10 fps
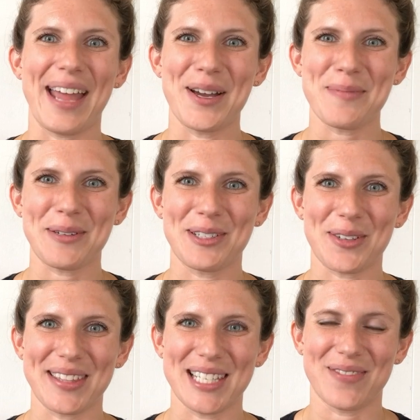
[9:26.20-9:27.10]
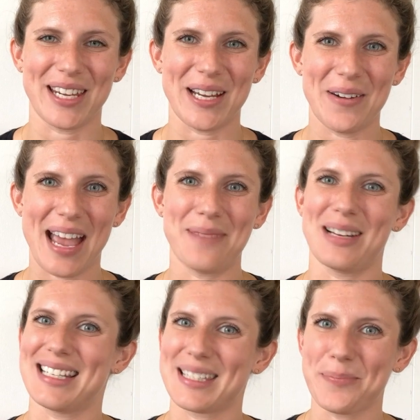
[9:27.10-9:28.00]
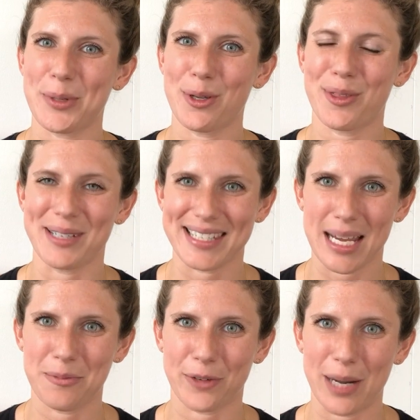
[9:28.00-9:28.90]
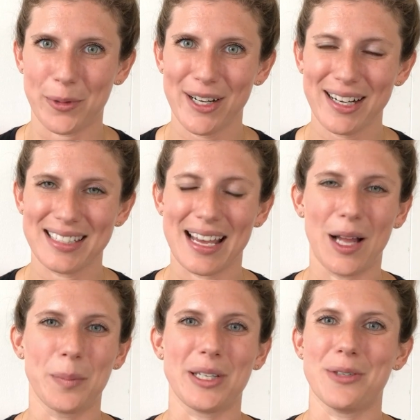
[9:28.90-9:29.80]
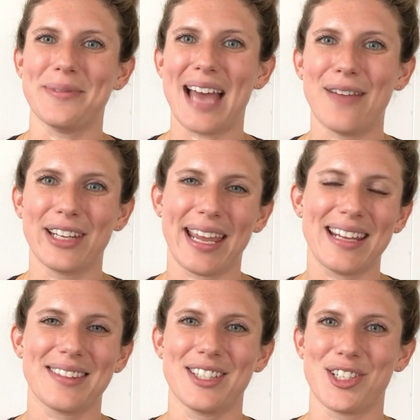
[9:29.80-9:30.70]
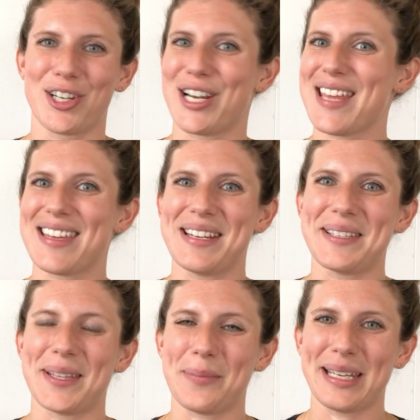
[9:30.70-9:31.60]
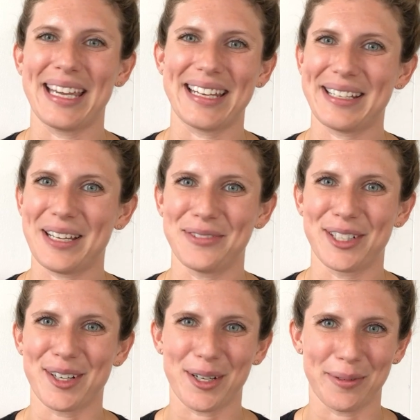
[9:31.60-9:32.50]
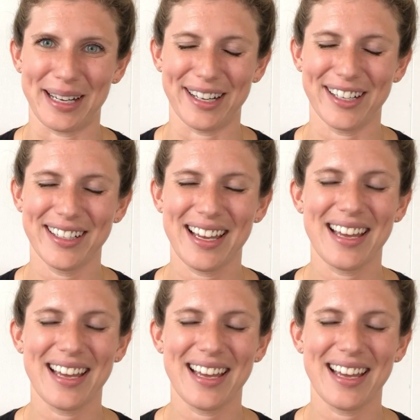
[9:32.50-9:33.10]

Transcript: I hope you enjoyed this video and my simple three step framework to helping you navigate the journey that is the beginning of your career.